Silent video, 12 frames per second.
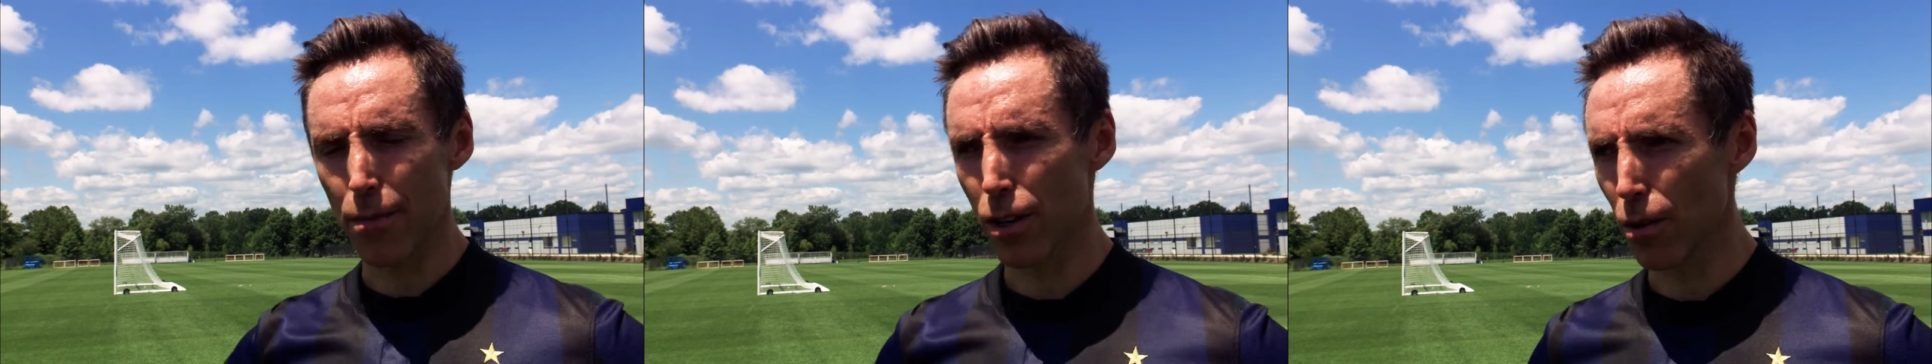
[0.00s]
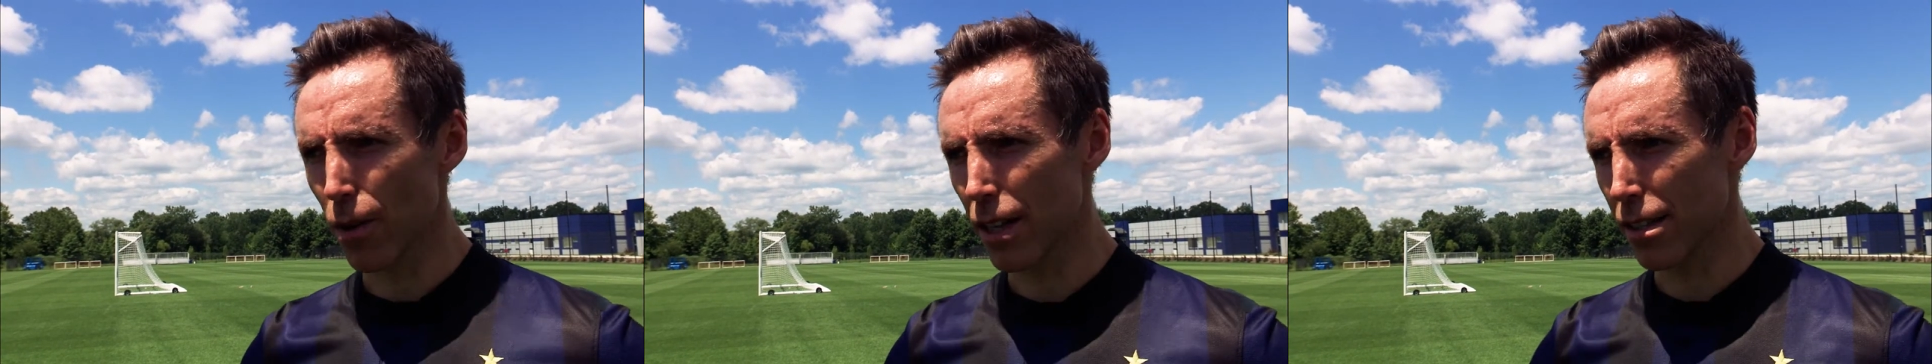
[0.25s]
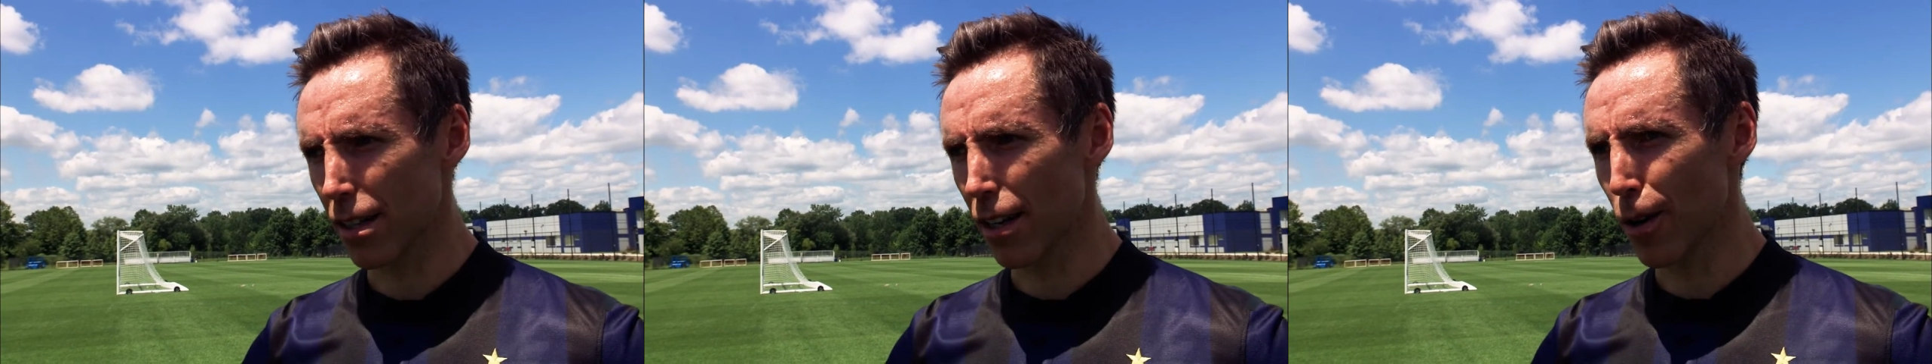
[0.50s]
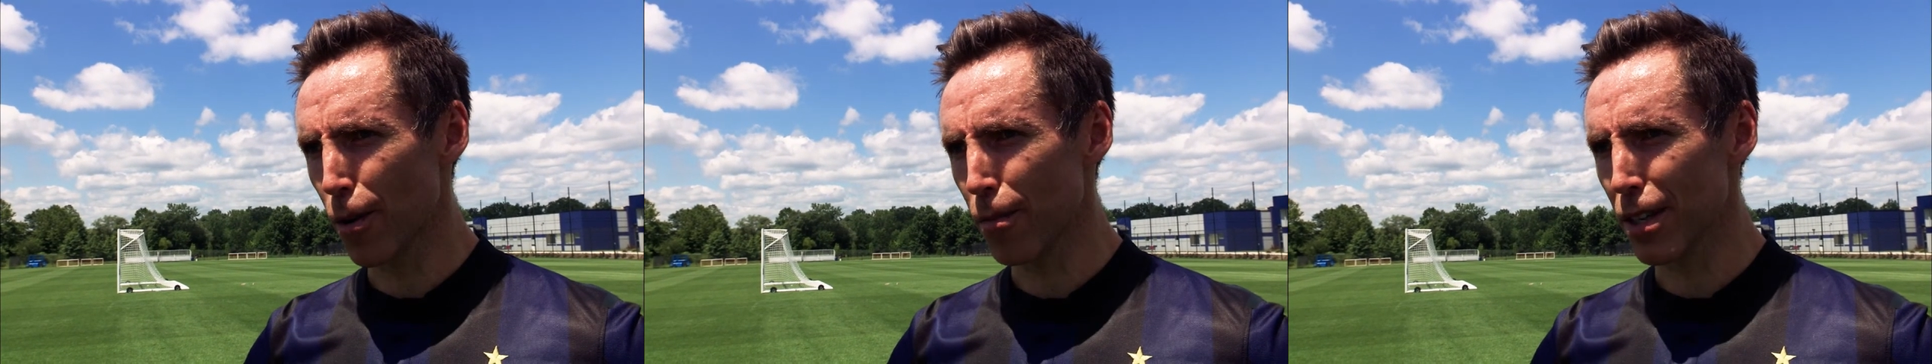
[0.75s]
or you're watching at
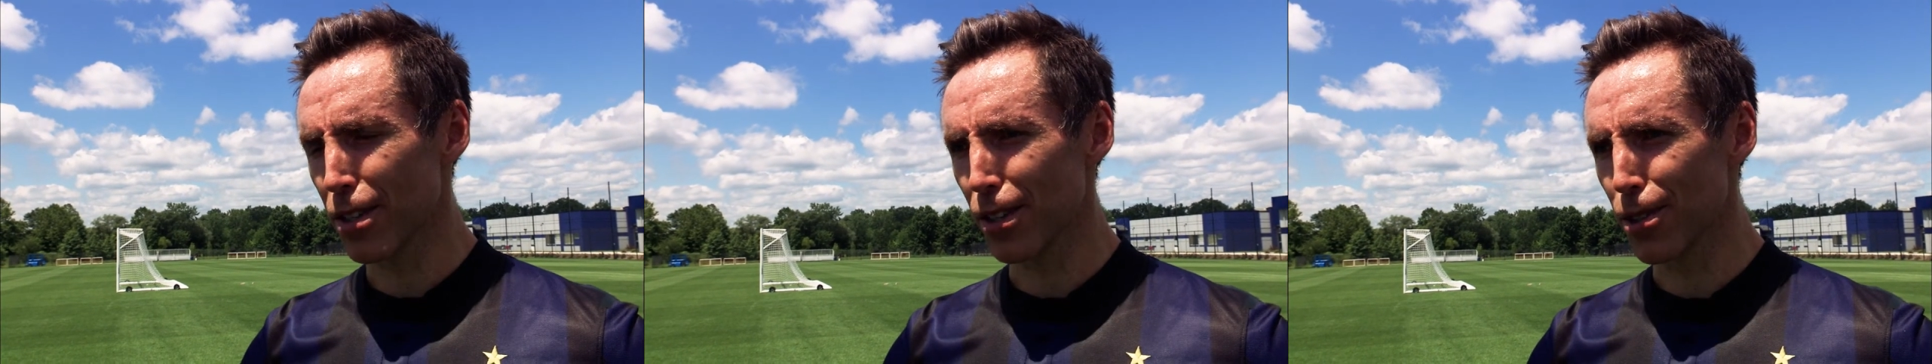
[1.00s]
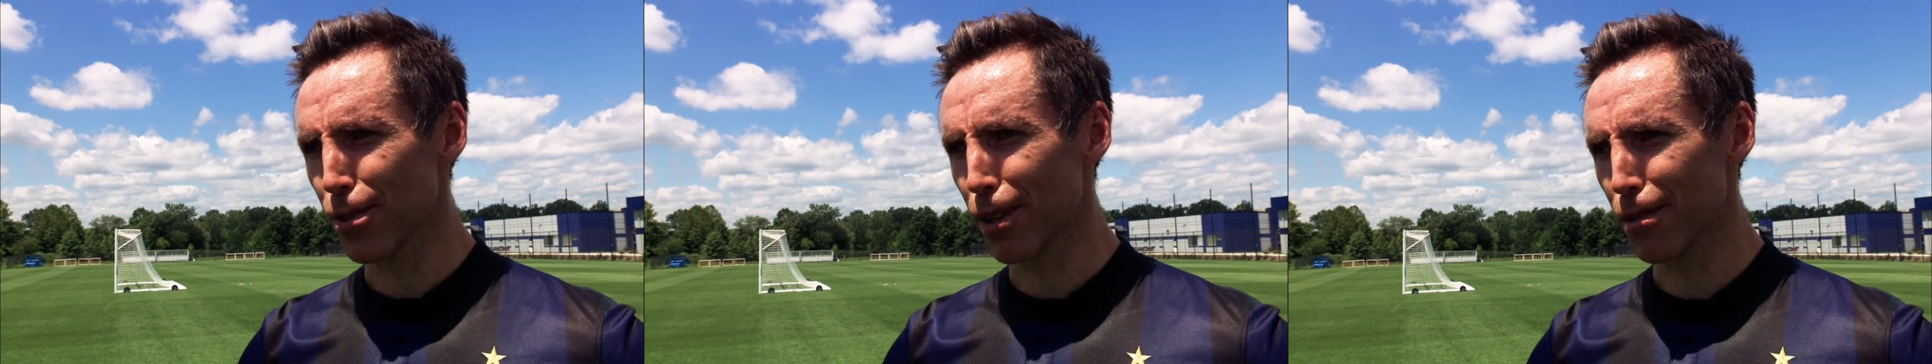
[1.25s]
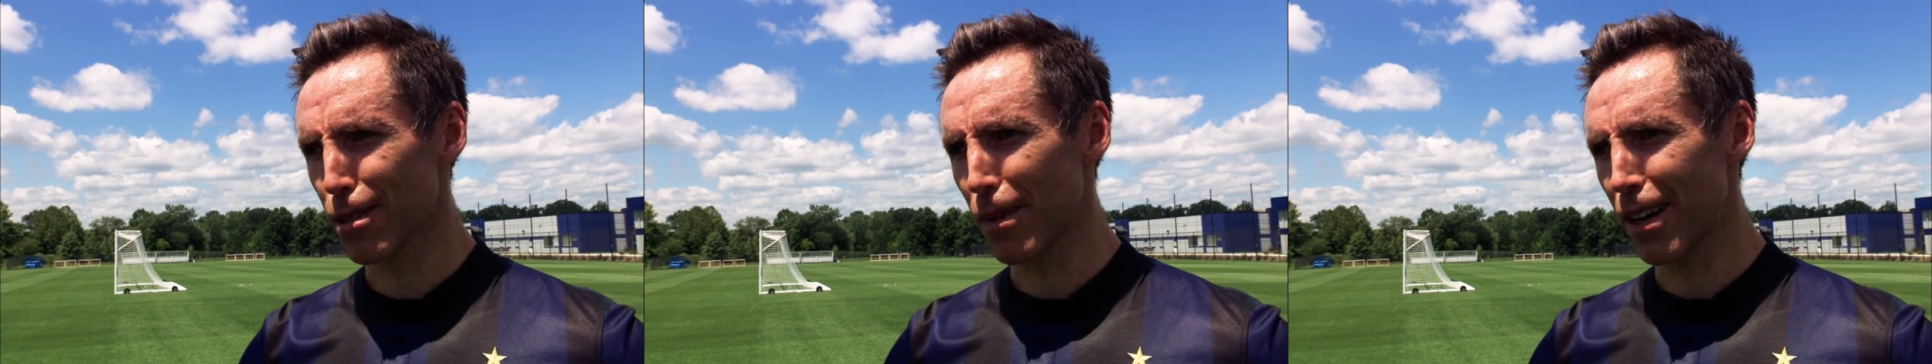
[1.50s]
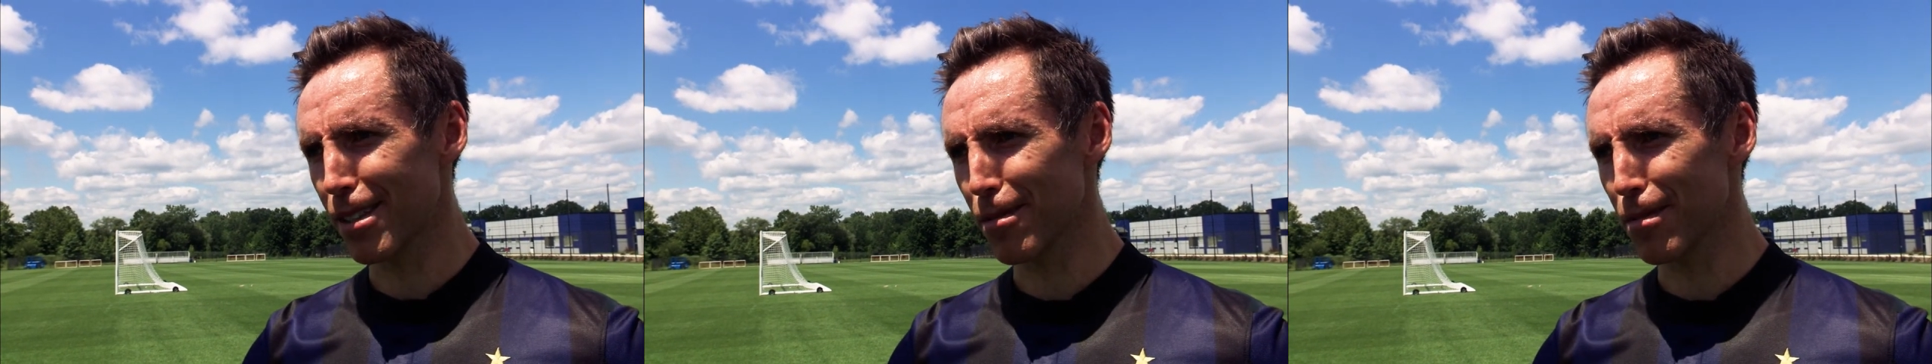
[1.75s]
home, make sure you drink
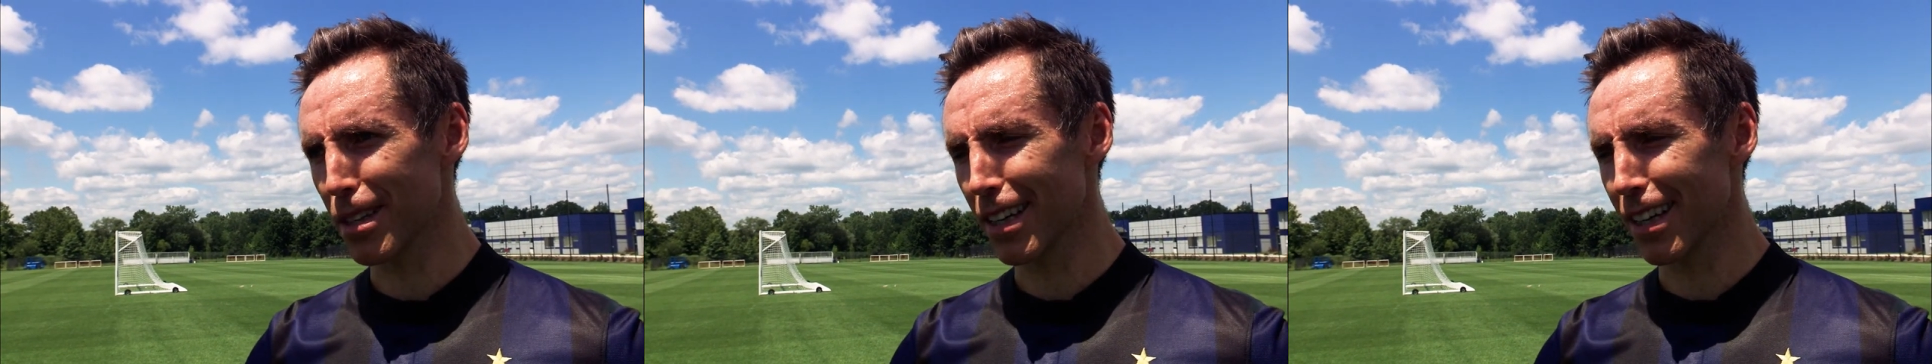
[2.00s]
responsibly